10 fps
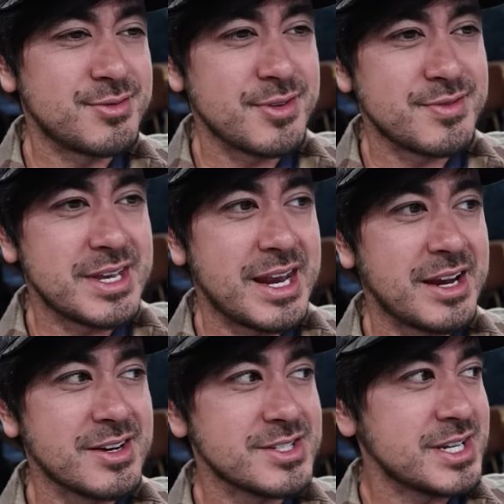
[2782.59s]
It's fifteen
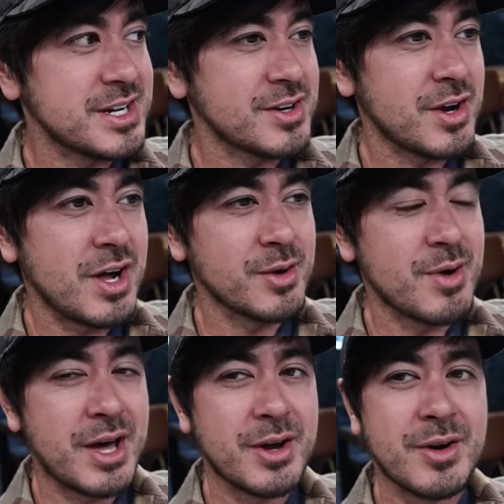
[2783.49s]
acres here in
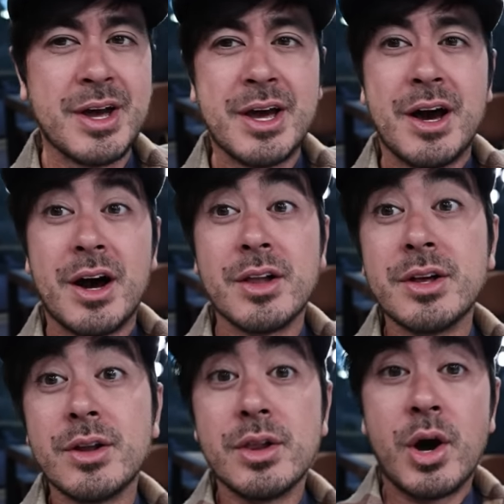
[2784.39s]
Colorado, a
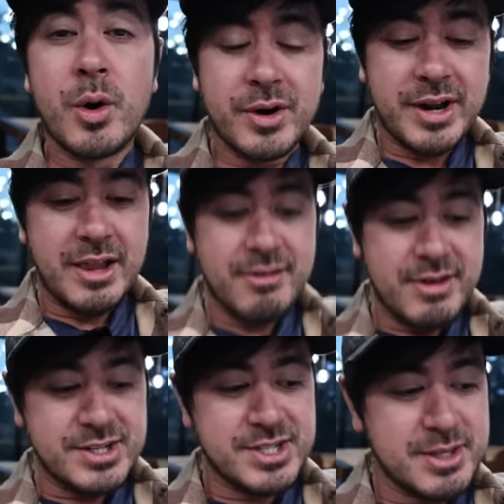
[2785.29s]
little lower in
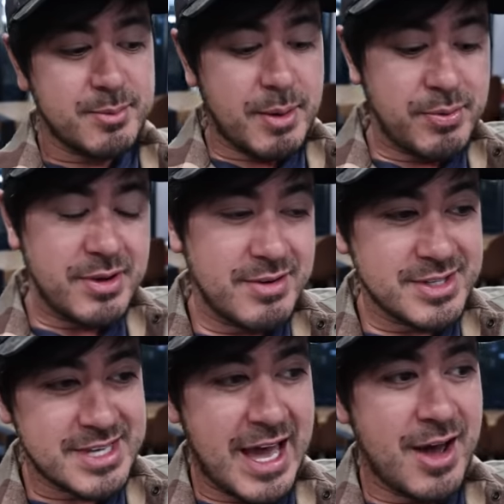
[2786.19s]
elevation than my
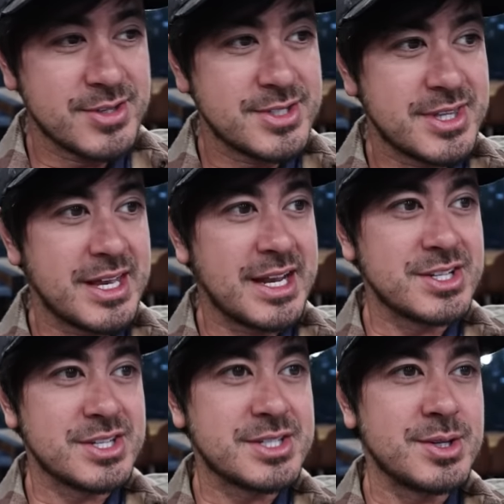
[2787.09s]
previous house that I
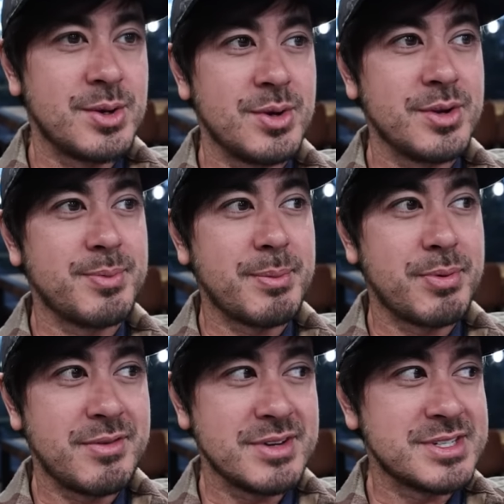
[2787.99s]
just sold. My
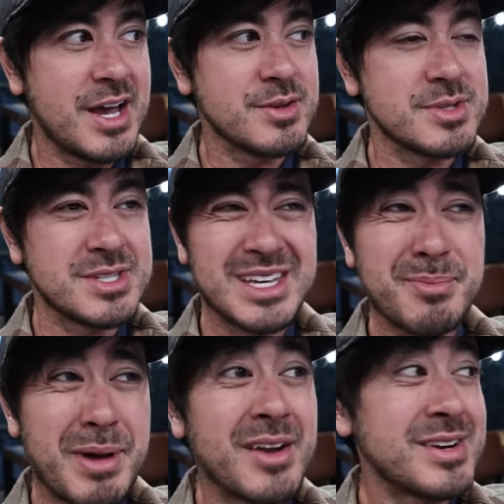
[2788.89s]
previous house was at
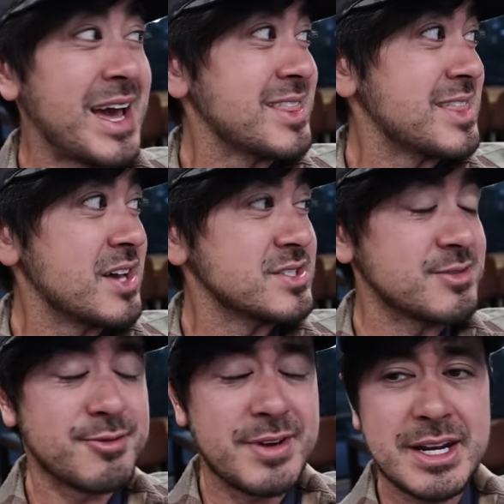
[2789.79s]
about nine
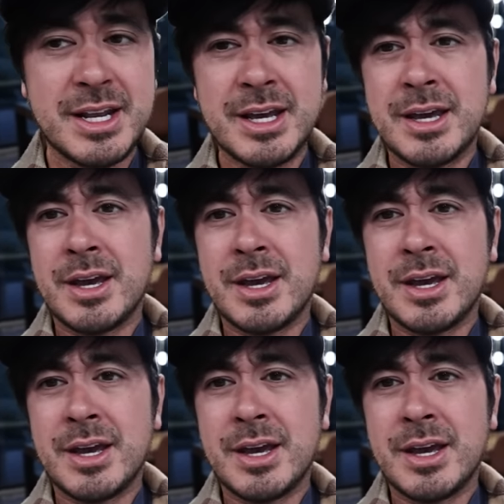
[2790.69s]
thousand feet.